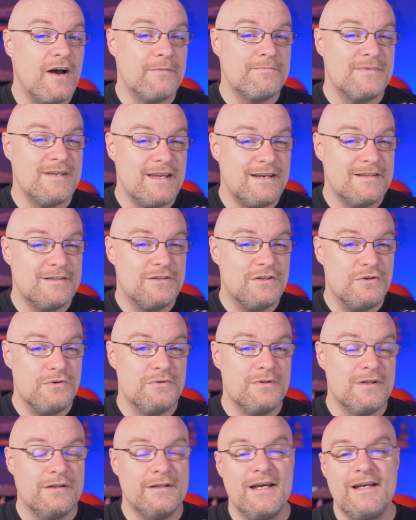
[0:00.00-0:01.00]
updated
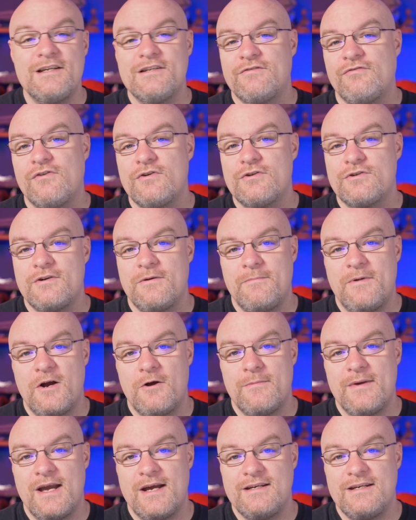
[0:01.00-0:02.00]
to the latest version of Power
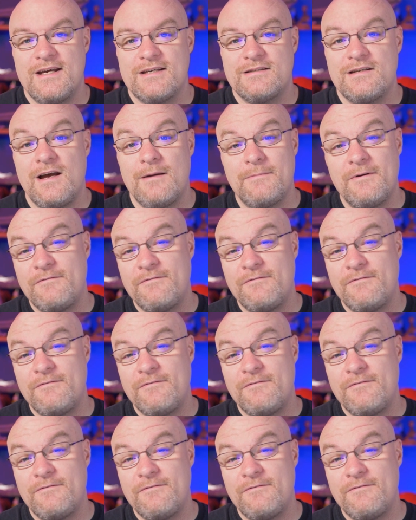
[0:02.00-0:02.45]
B I Desktop.